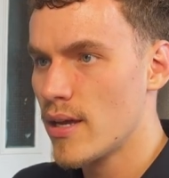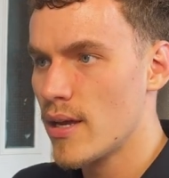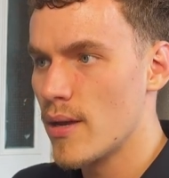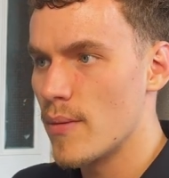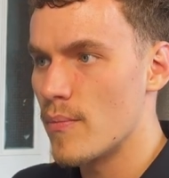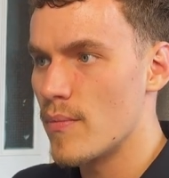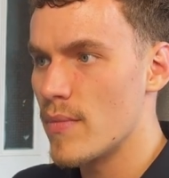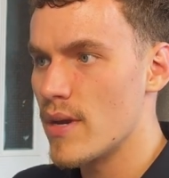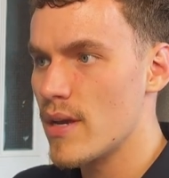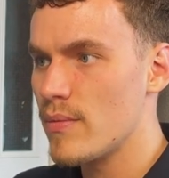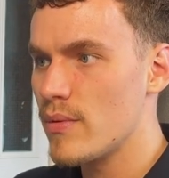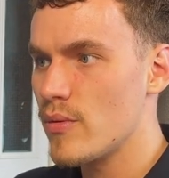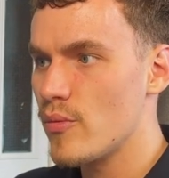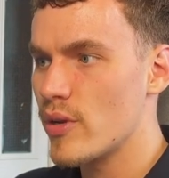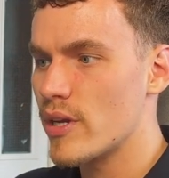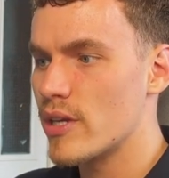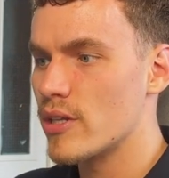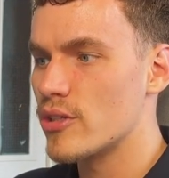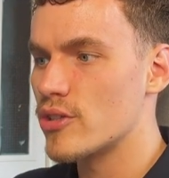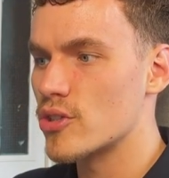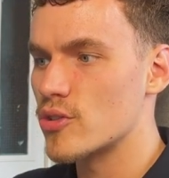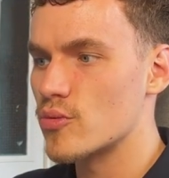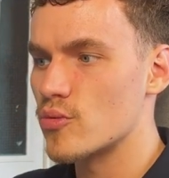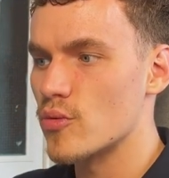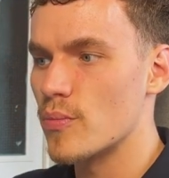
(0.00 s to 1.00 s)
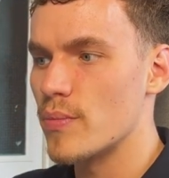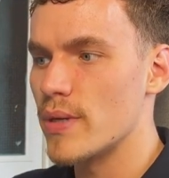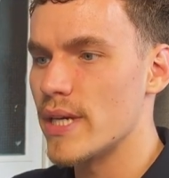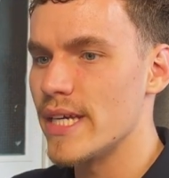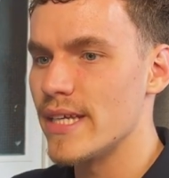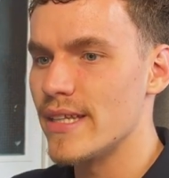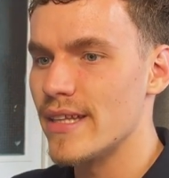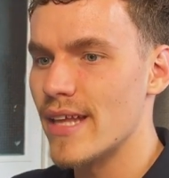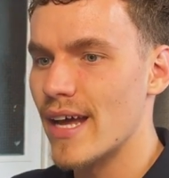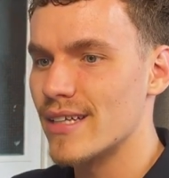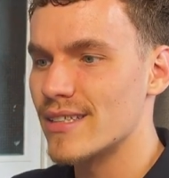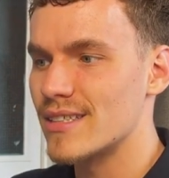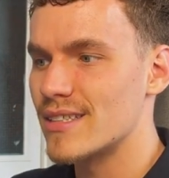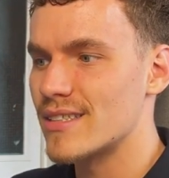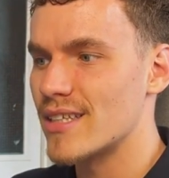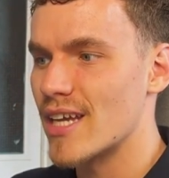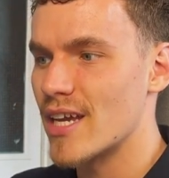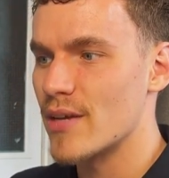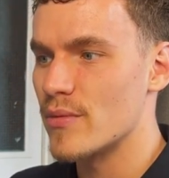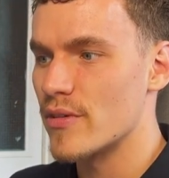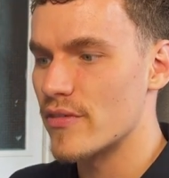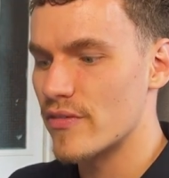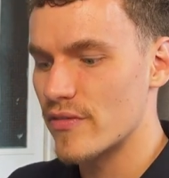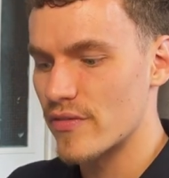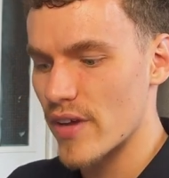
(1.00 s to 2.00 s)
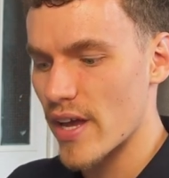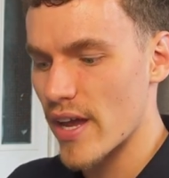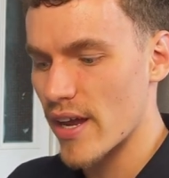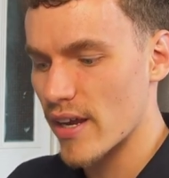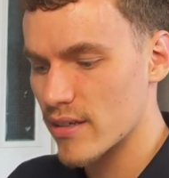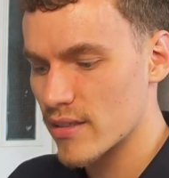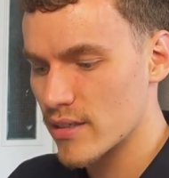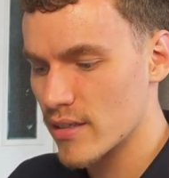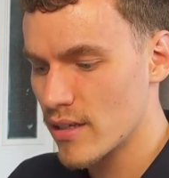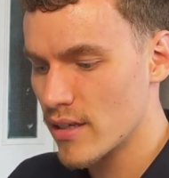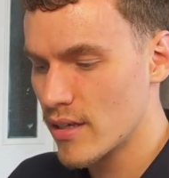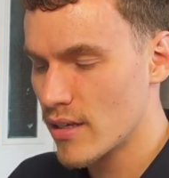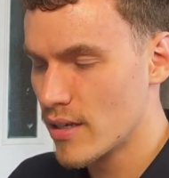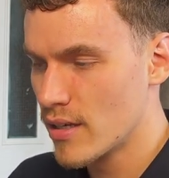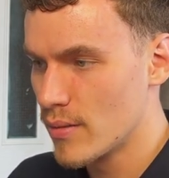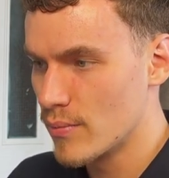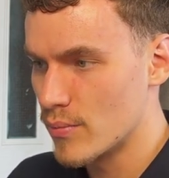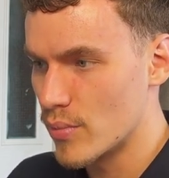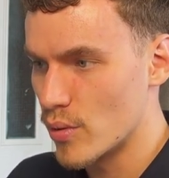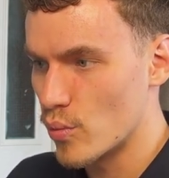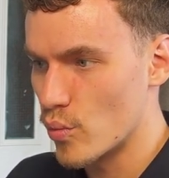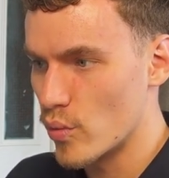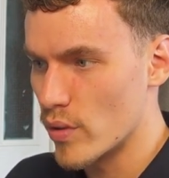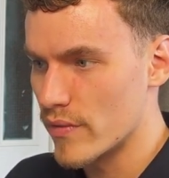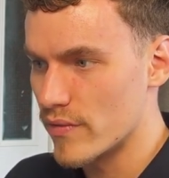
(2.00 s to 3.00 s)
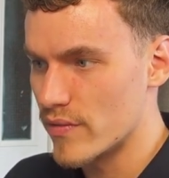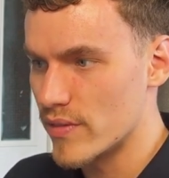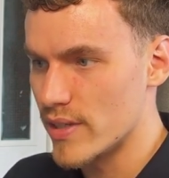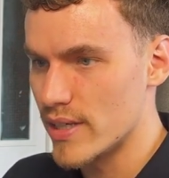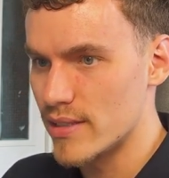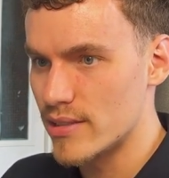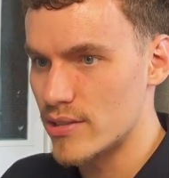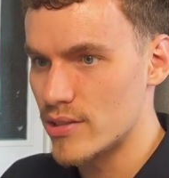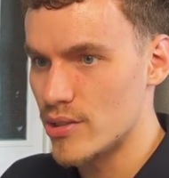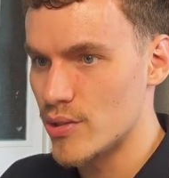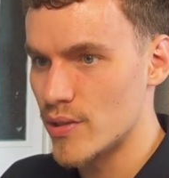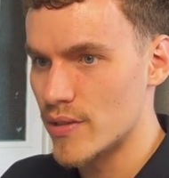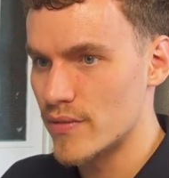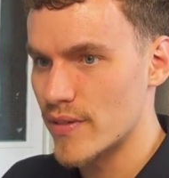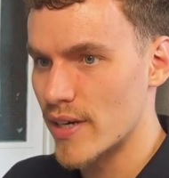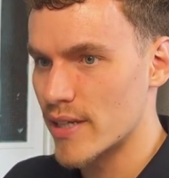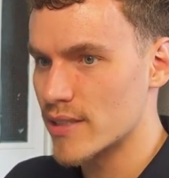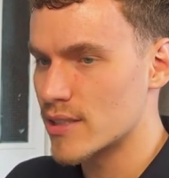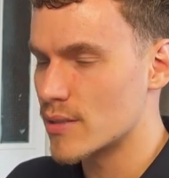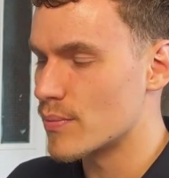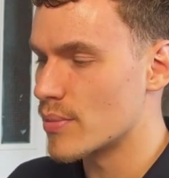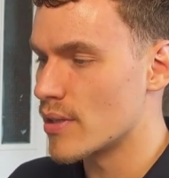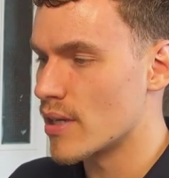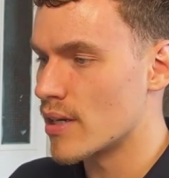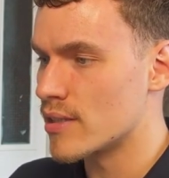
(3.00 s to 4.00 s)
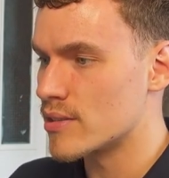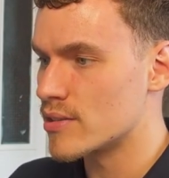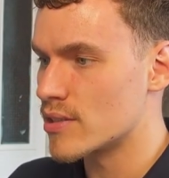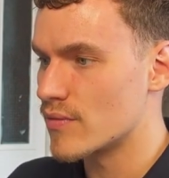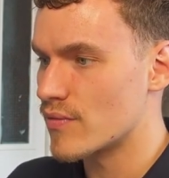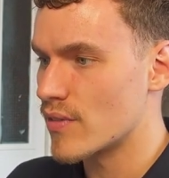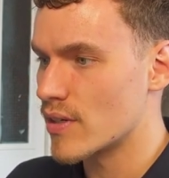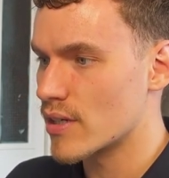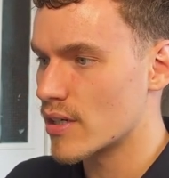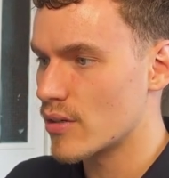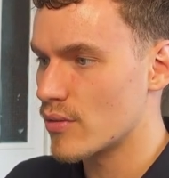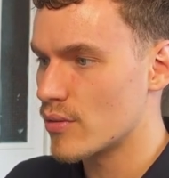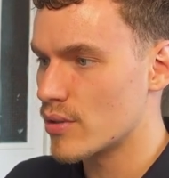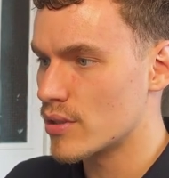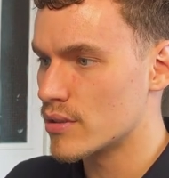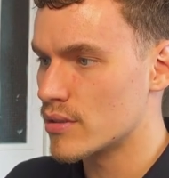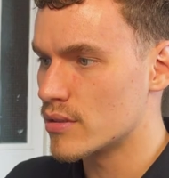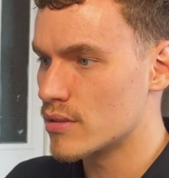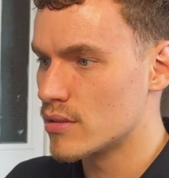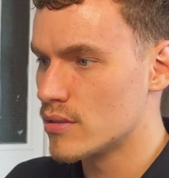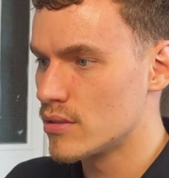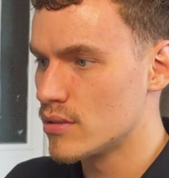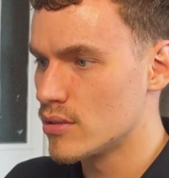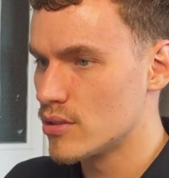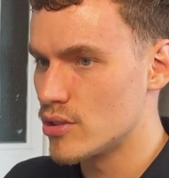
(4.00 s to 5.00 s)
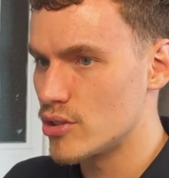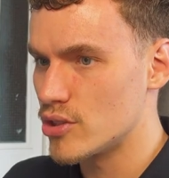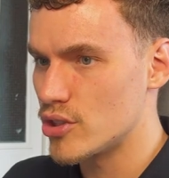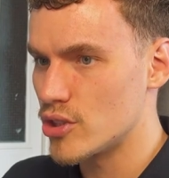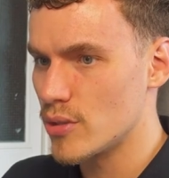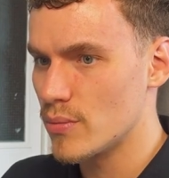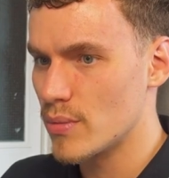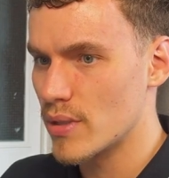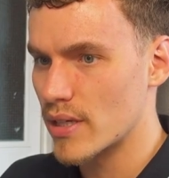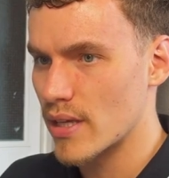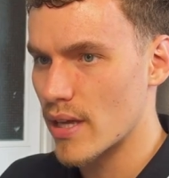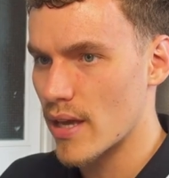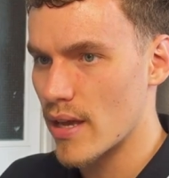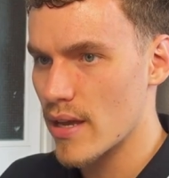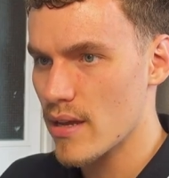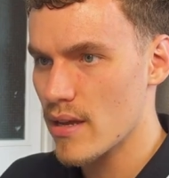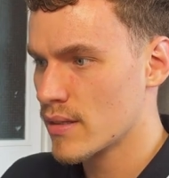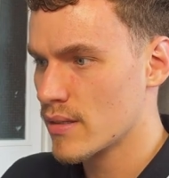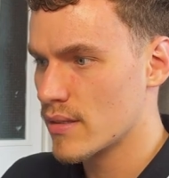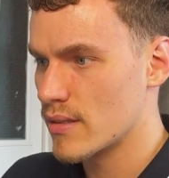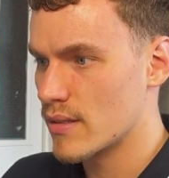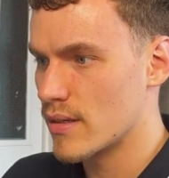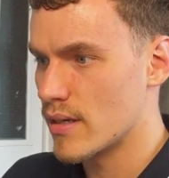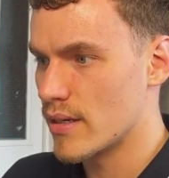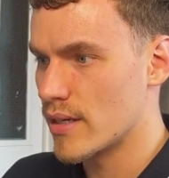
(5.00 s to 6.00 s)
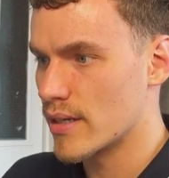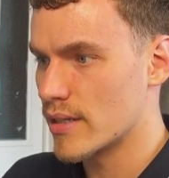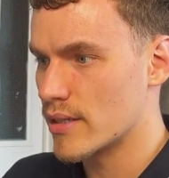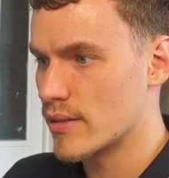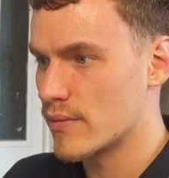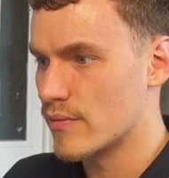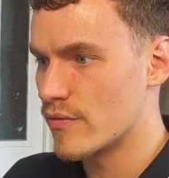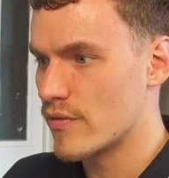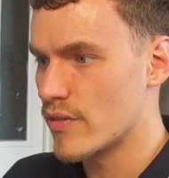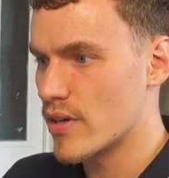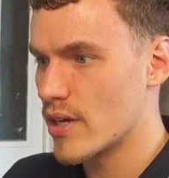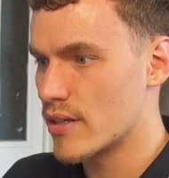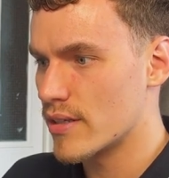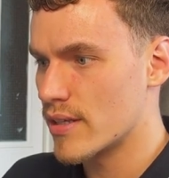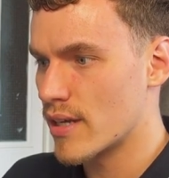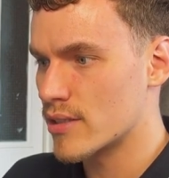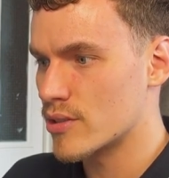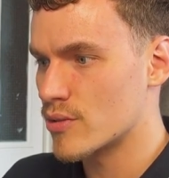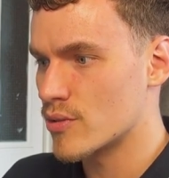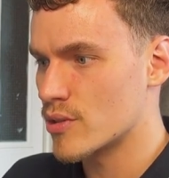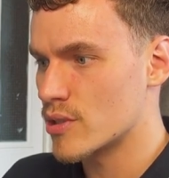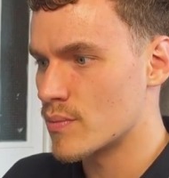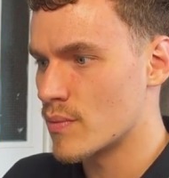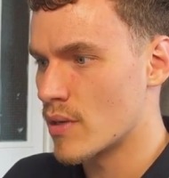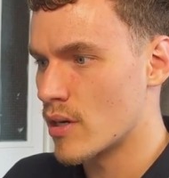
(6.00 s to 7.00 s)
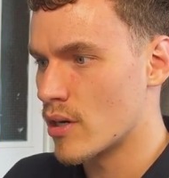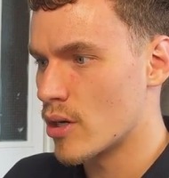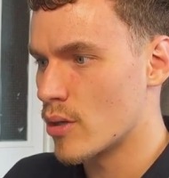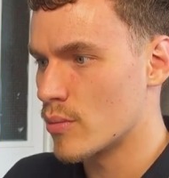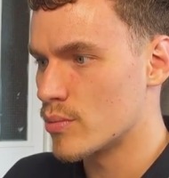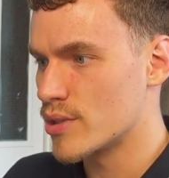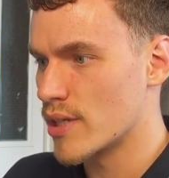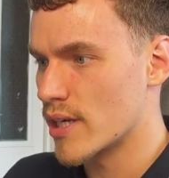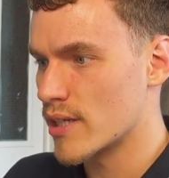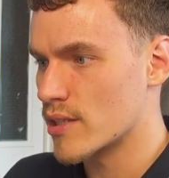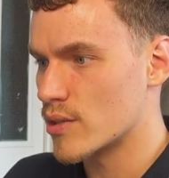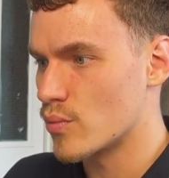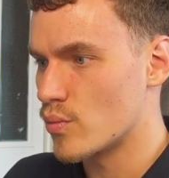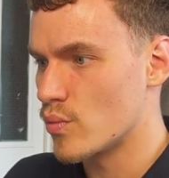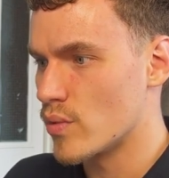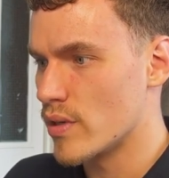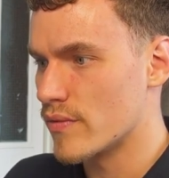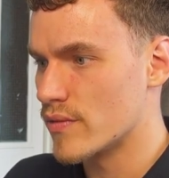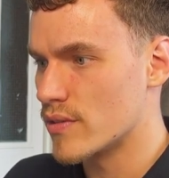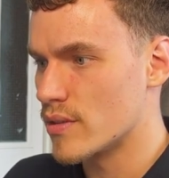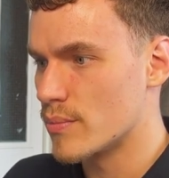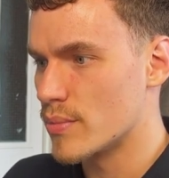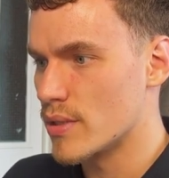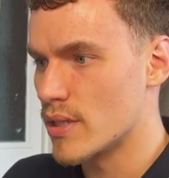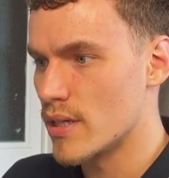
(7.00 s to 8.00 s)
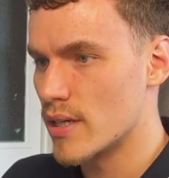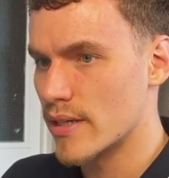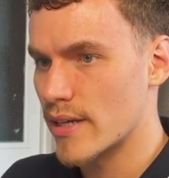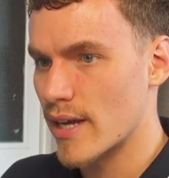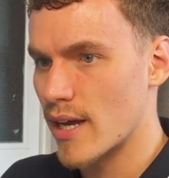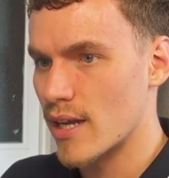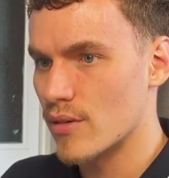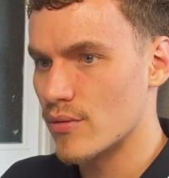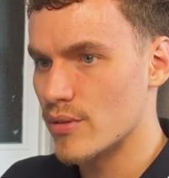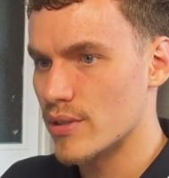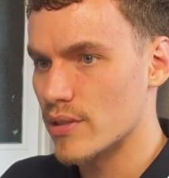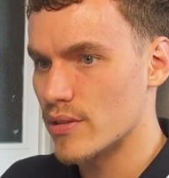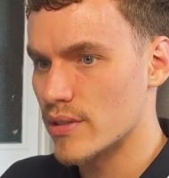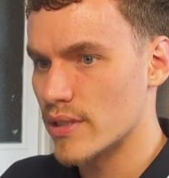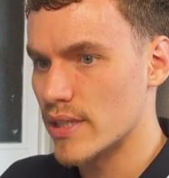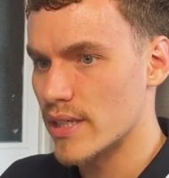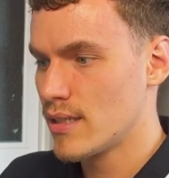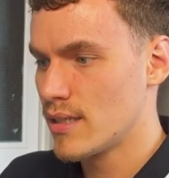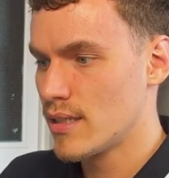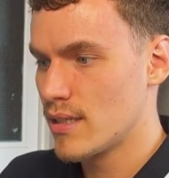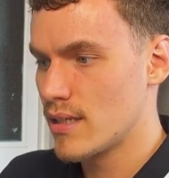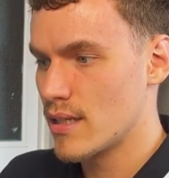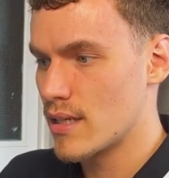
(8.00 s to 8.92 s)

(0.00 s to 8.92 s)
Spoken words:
Maybe we can just repeat that same effect, but with this new effect applied. So if I go on duplicate and then convert that to a smart object with the blur gallery on it.